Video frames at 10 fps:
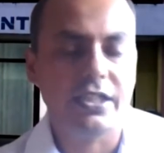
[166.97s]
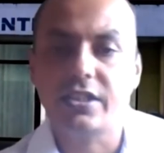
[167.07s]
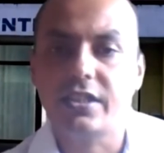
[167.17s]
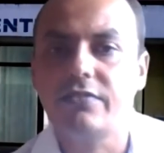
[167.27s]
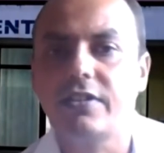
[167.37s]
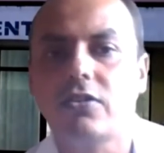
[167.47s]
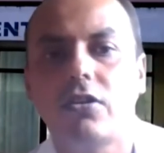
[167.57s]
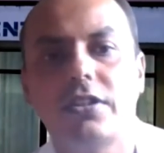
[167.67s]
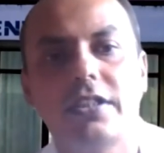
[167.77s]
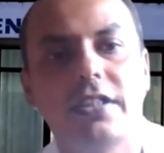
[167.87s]
each and every
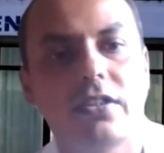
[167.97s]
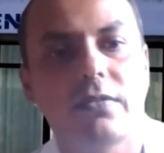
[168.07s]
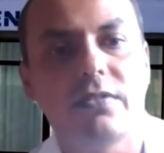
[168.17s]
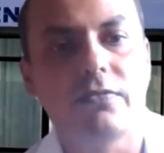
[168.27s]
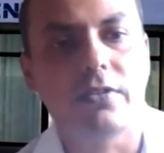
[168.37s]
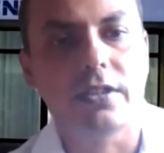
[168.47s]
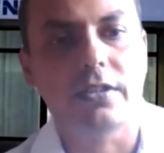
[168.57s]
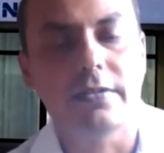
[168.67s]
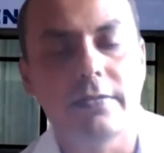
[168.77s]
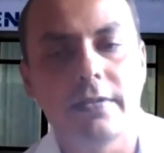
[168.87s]
continent of the
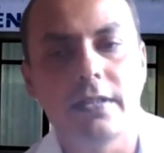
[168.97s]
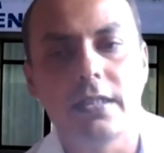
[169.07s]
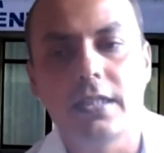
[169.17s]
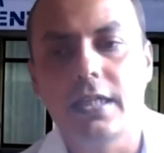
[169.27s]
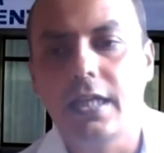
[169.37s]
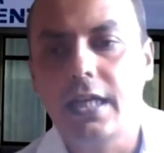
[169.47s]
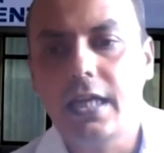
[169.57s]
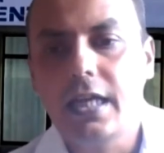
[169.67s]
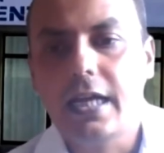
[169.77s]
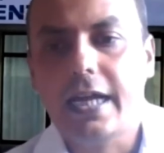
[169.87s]
world.
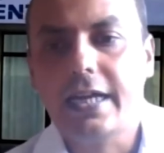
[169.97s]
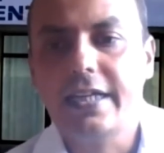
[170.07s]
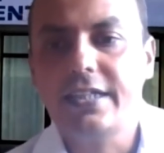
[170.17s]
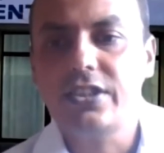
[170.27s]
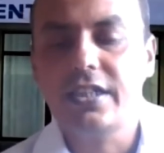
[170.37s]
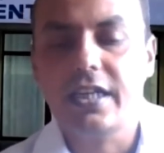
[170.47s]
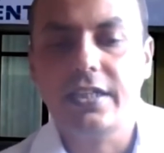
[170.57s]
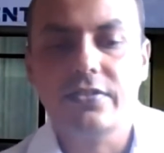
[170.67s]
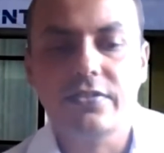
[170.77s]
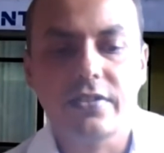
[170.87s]
And Nigeria
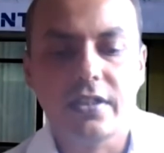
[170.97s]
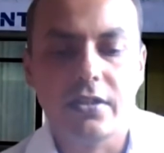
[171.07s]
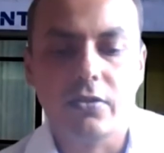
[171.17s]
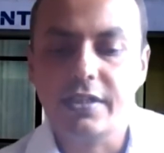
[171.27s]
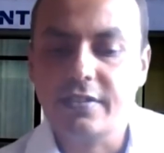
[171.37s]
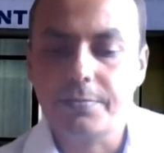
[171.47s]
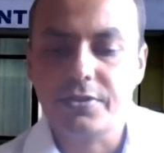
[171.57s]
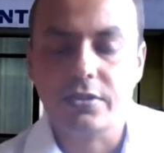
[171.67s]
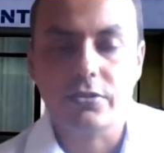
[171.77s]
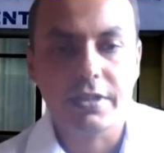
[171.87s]
is no
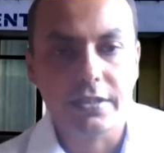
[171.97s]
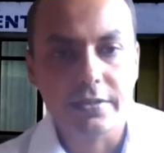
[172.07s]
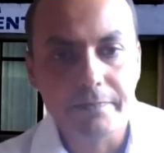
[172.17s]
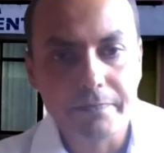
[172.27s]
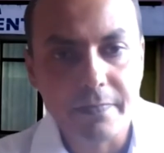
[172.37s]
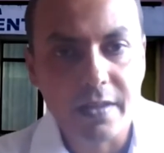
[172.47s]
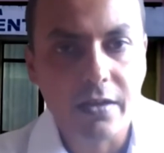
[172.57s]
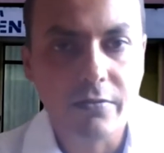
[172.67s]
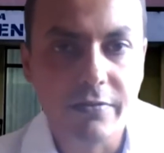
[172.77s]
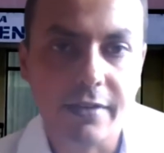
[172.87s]
exception to it.
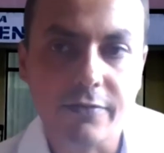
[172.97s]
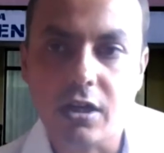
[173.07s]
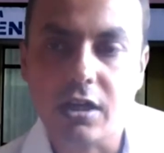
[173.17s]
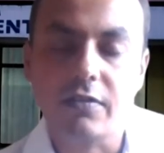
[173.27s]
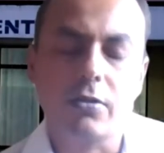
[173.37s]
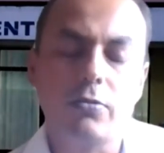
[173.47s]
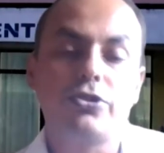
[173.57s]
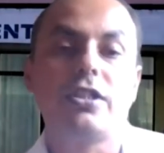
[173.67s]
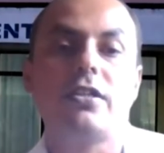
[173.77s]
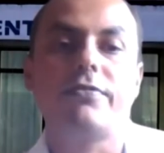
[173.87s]
We have got our own
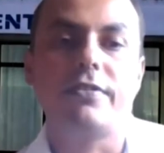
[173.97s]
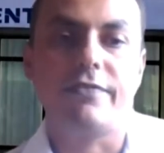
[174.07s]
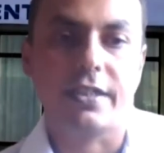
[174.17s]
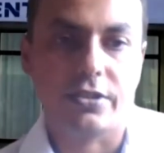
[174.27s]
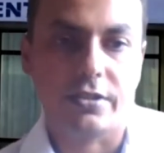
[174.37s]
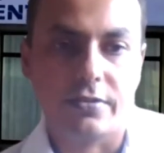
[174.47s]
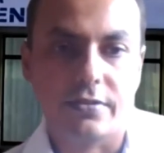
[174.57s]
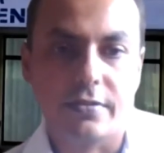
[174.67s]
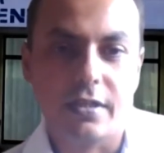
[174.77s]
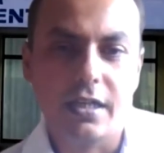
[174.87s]
share of
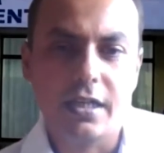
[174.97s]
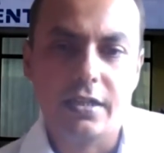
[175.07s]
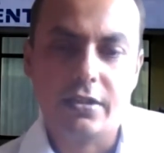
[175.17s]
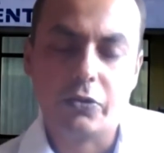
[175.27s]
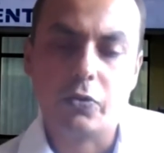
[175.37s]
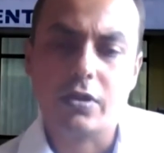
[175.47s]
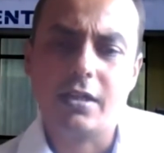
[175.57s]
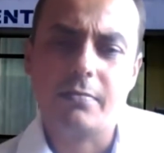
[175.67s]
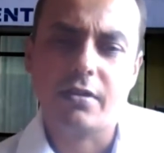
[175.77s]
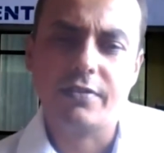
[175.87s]
infections. The total
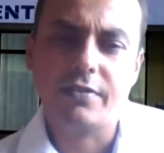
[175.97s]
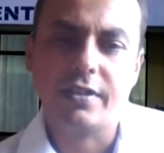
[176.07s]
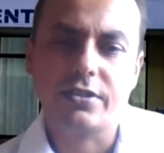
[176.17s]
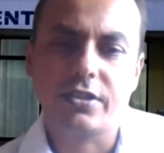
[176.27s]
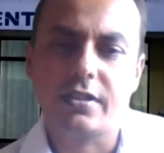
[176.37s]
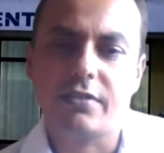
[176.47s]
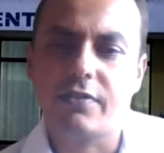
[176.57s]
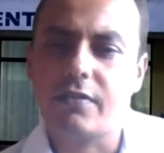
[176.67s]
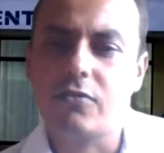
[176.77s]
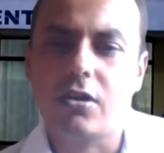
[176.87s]
number of infections that
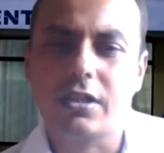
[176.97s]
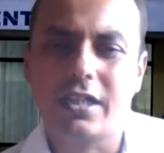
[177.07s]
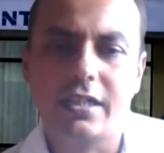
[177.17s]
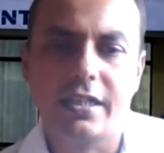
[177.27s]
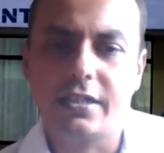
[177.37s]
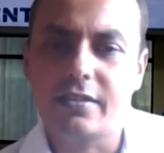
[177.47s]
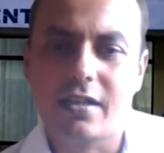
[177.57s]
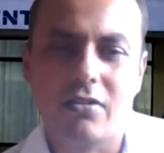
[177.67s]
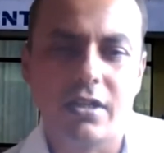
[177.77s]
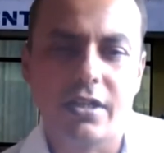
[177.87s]
we have got till date is
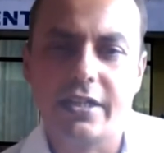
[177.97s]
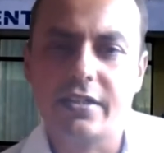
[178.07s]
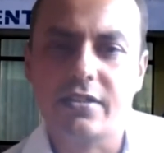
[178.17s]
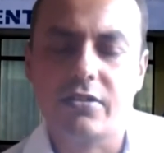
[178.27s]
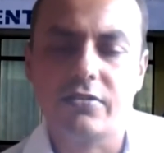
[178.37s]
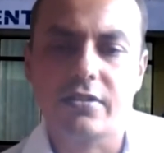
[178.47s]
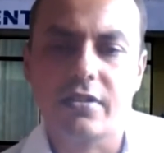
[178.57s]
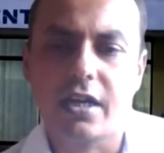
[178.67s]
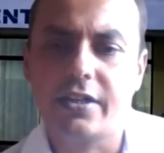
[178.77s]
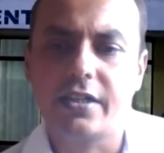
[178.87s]
around
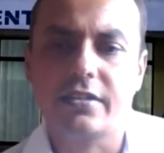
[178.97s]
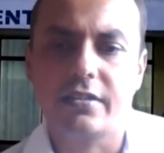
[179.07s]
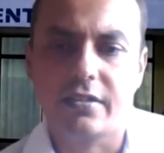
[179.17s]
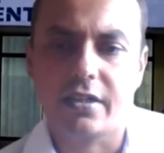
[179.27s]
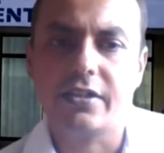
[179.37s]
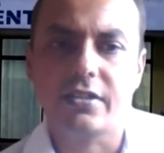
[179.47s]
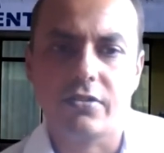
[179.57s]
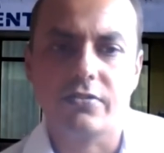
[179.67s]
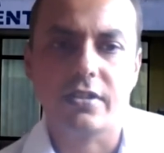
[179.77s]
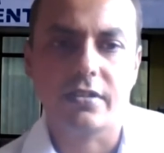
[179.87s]

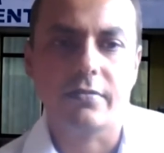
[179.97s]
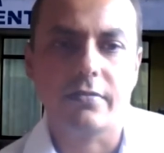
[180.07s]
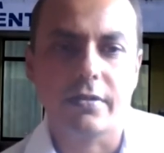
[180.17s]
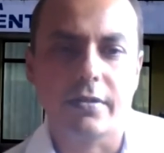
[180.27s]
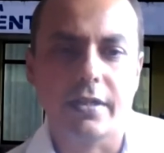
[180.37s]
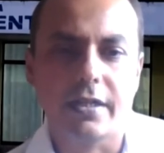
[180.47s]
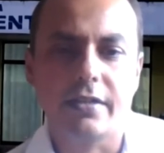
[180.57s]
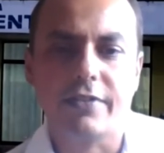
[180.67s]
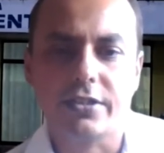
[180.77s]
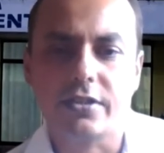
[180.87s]
100,000
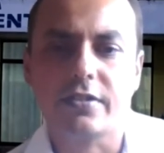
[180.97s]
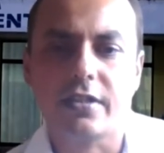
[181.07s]
infections,